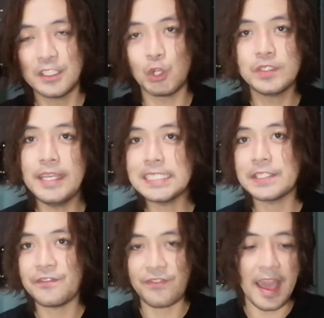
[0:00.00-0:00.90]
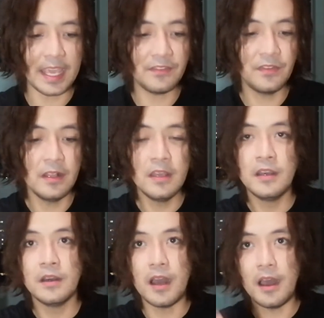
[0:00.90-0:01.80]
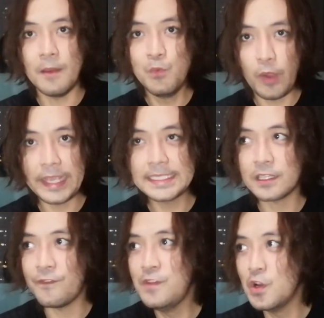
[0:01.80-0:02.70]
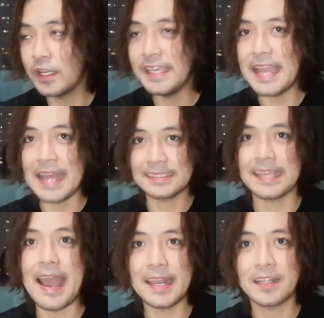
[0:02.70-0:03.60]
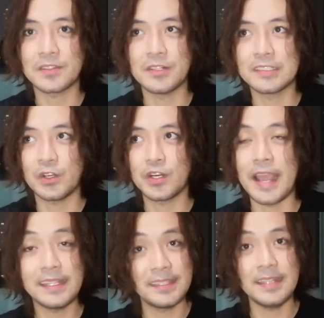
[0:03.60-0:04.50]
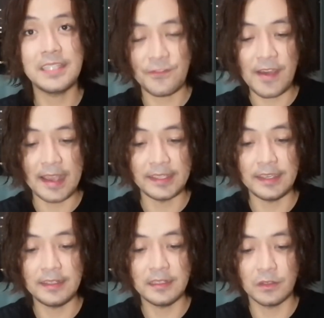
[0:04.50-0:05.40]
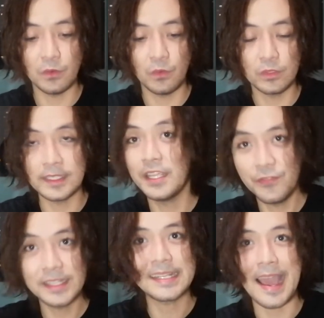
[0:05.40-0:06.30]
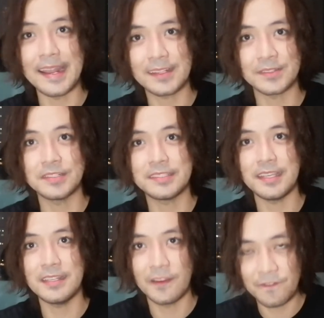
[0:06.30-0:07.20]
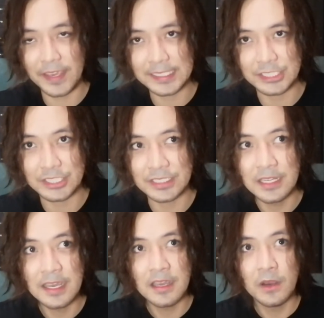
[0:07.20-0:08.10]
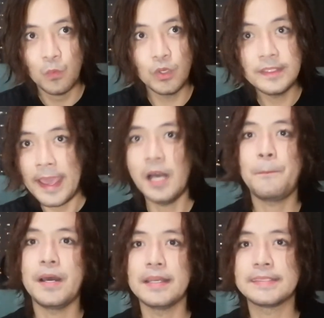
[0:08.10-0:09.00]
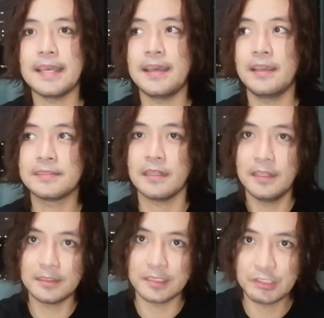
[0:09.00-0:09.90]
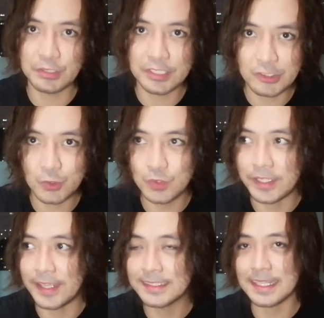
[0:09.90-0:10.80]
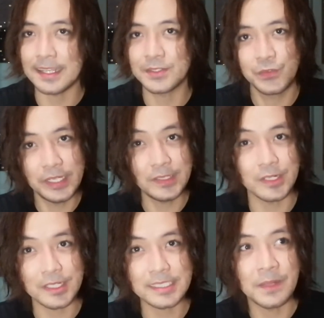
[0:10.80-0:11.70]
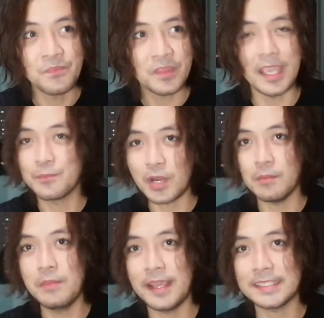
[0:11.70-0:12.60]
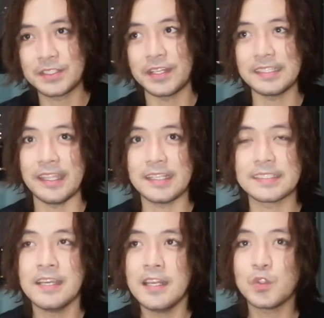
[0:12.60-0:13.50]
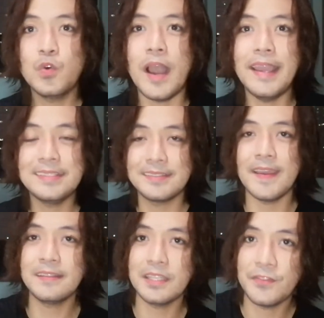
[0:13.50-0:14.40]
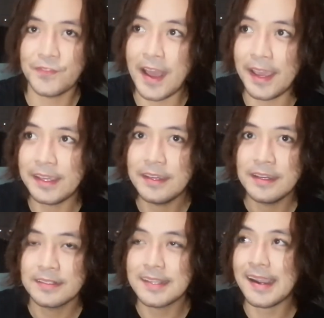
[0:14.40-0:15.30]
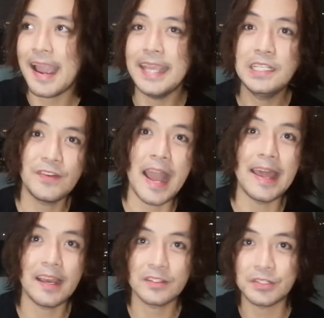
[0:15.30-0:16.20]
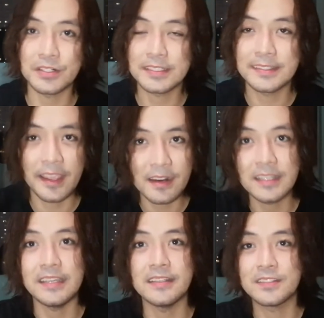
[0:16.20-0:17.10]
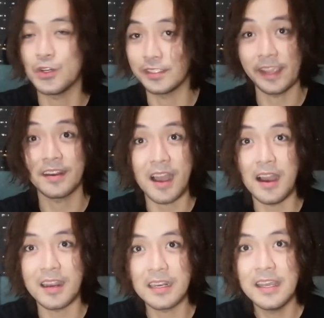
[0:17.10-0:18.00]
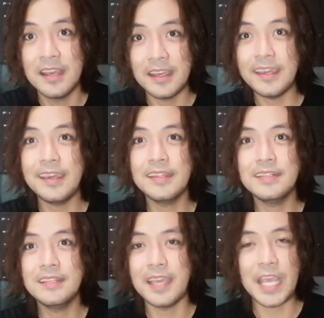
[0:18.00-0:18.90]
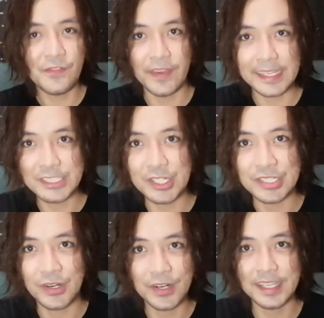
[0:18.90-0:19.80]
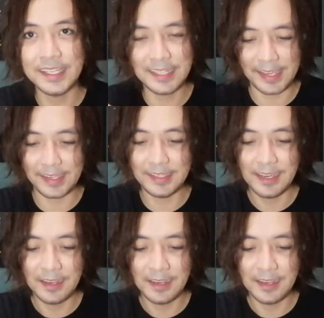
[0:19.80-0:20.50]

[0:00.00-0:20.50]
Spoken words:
So these 5 ways of looking at characters or identifying the different characters in a fiction would help us as literature students, as readers, and probably as critics to identify the kind of characters there is or there are in a fiction or in a